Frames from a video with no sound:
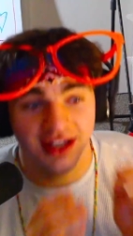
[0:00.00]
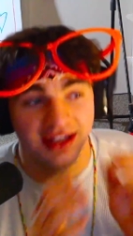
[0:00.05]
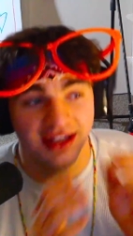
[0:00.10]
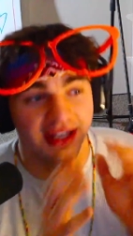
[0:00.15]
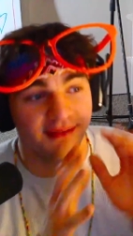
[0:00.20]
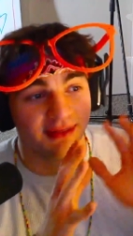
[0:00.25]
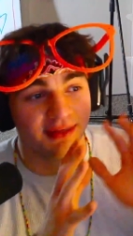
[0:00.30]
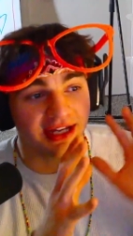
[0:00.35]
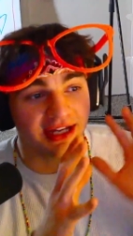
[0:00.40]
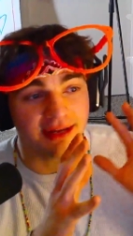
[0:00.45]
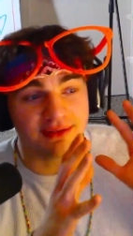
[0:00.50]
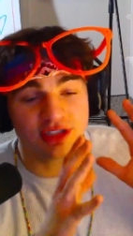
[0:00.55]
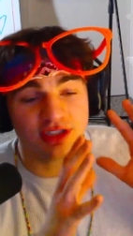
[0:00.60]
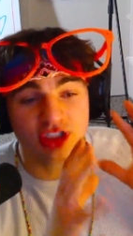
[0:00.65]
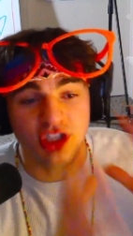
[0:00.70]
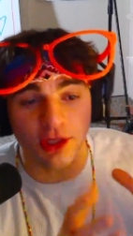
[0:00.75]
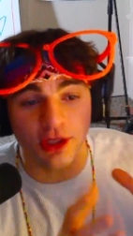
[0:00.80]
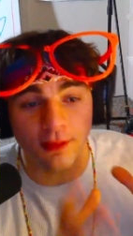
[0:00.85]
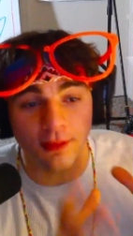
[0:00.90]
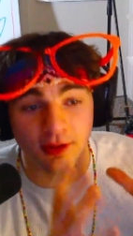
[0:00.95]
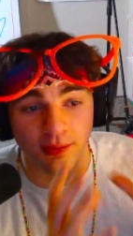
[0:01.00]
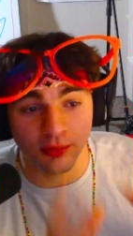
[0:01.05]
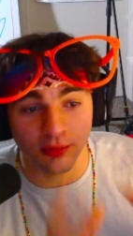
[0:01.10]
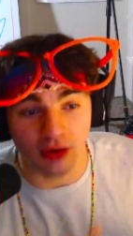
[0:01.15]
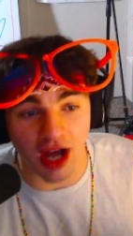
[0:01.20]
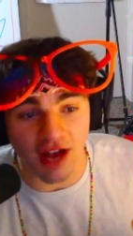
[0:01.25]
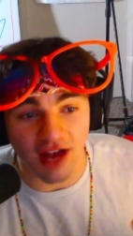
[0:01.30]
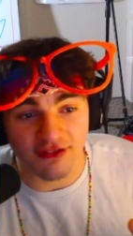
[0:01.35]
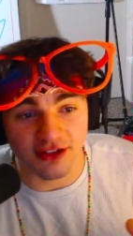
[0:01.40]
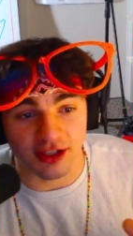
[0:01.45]
It becomes super
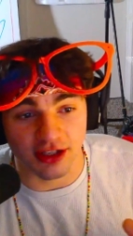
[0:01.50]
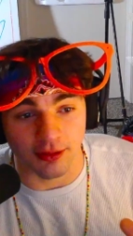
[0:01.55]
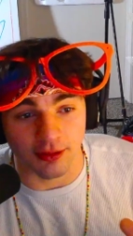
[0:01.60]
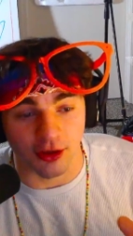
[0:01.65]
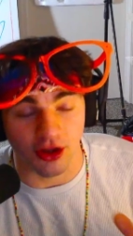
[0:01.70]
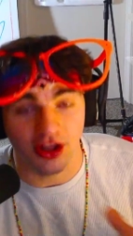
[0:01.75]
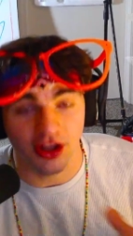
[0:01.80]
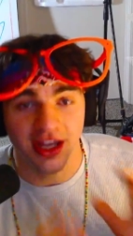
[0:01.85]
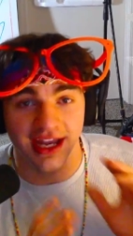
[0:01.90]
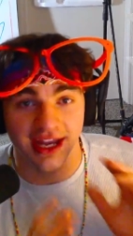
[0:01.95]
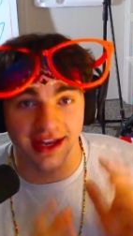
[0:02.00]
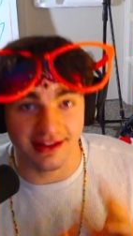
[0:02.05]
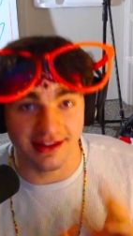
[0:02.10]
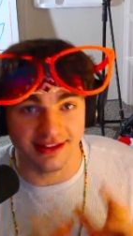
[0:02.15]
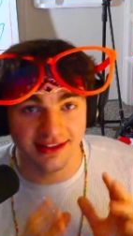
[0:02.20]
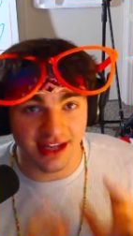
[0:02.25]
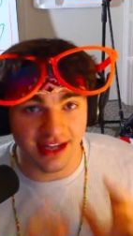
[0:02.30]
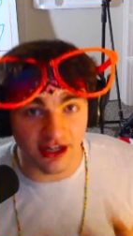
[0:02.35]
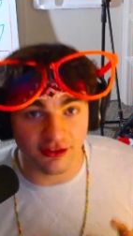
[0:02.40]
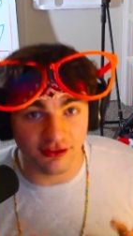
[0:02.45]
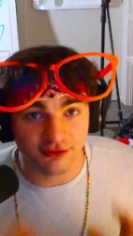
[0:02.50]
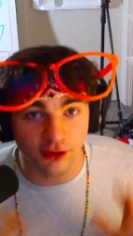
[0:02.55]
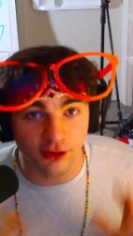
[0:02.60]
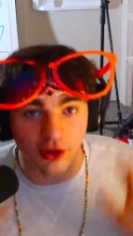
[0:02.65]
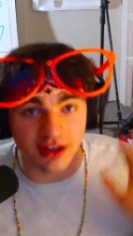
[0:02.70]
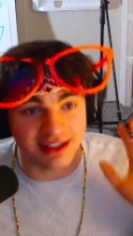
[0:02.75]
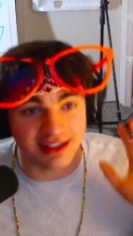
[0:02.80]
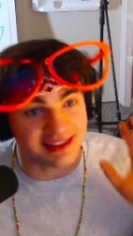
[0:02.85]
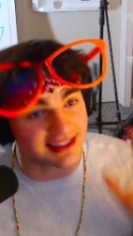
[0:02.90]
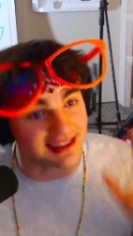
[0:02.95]
profitable, and
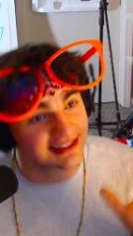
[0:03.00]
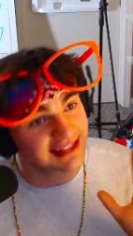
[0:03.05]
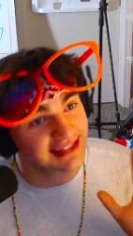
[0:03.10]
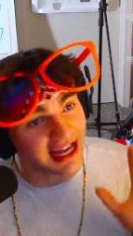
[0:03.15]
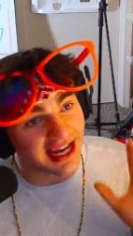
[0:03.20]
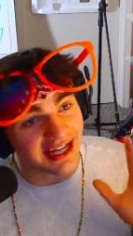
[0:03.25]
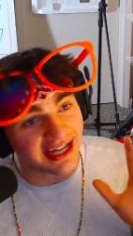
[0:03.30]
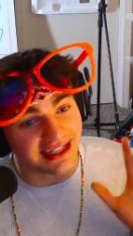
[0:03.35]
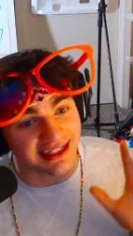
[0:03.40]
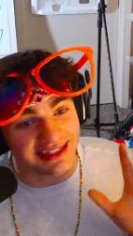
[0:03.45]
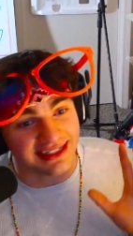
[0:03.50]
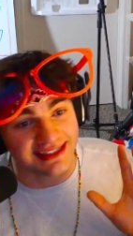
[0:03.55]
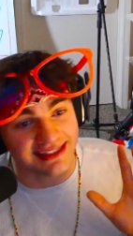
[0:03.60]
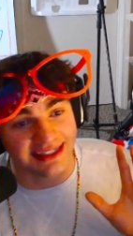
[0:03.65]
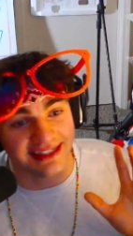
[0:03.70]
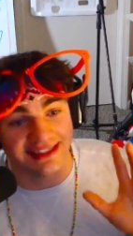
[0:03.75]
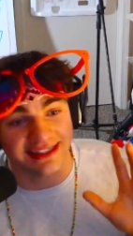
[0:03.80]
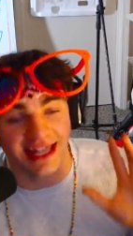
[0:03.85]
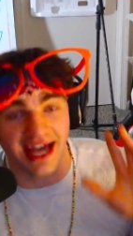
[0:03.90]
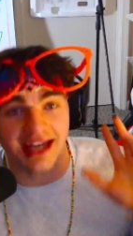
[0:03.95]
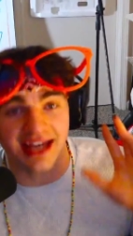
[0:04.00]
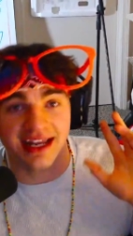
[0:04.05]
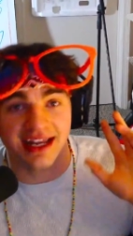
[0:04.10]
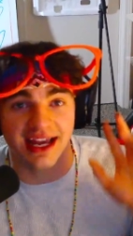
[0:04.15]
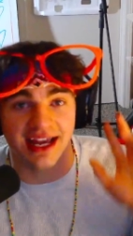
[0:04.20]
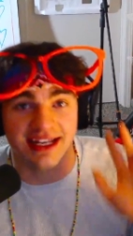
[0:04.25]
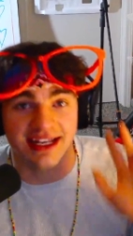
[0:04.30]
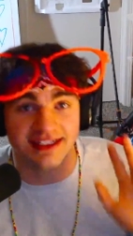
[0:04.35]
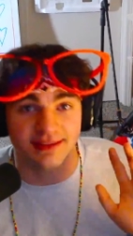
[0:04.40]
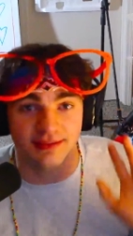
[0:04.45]
therefore society sees that
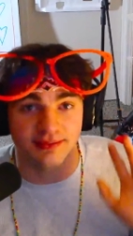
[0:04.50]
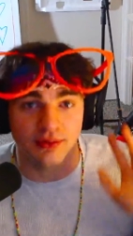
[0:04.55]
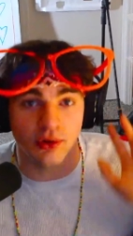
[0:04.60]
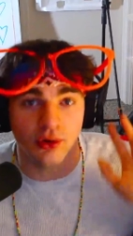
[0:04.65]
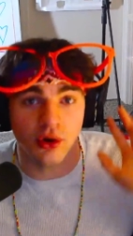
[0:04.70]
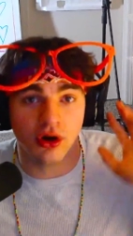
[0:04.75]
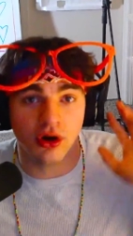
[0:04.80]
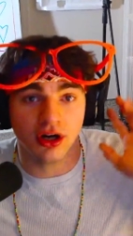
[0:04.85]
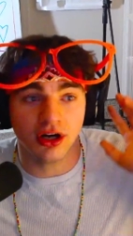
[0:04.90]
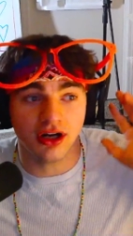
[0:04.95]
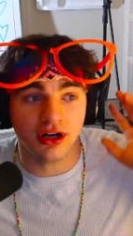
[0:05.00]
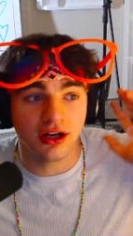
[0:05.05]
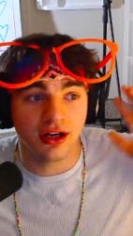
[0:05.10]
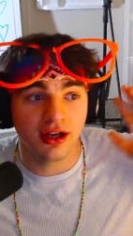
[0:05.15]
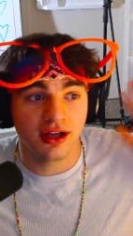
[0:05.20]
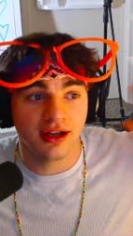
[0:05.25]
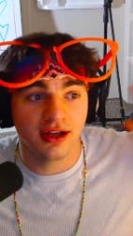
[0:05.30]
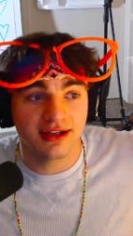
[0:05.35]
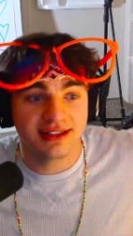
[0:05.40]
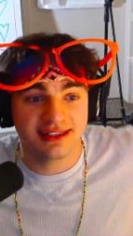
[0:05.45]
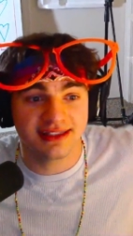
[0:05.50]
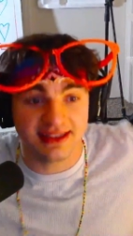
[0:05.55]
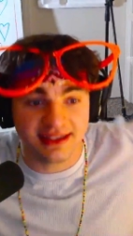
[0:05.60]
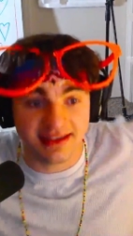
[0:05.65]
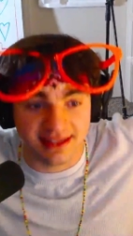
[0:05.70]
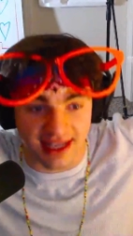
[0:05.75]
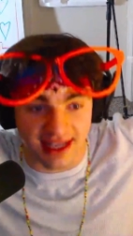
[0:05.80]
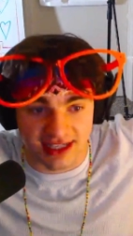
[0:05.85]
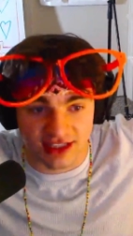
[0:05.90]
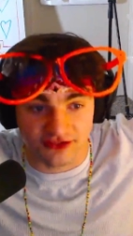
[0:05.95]
as more
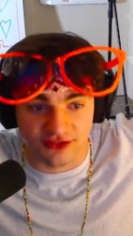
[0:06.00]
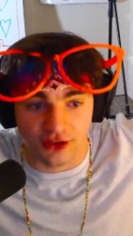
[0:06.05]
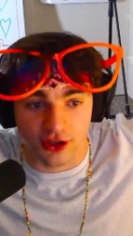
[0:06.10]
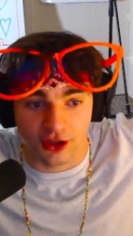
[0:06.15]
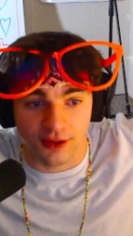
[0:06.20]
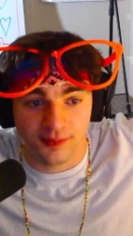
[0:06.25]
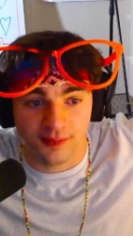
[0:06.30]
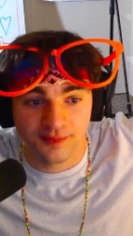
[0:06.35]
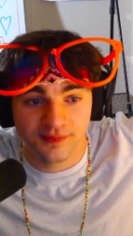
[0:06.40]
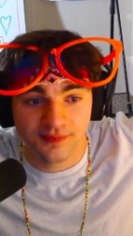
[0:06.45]
successful.